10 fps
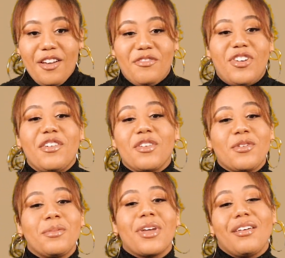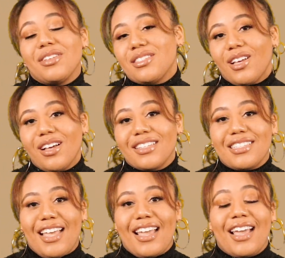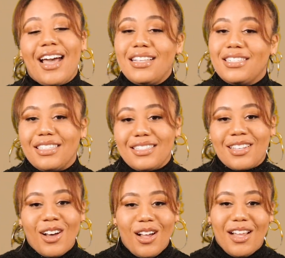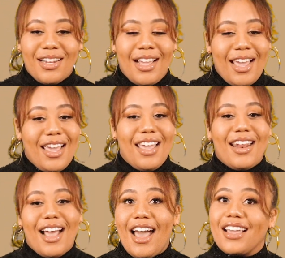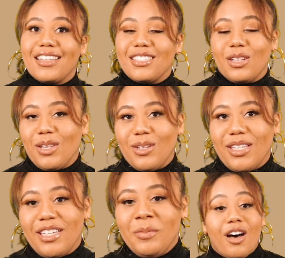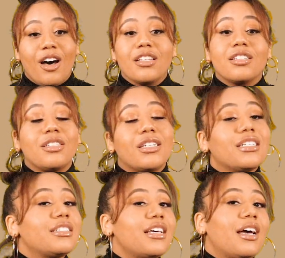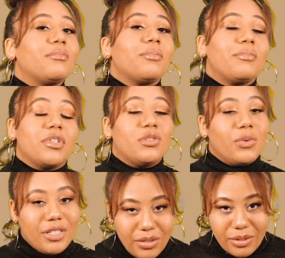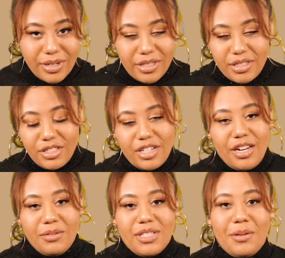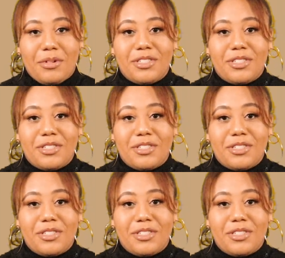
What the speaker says: Velvet Rope gave us songs like Got Till It's Gone and I Get So Lonely. Also during this time, between tours, Janet was able to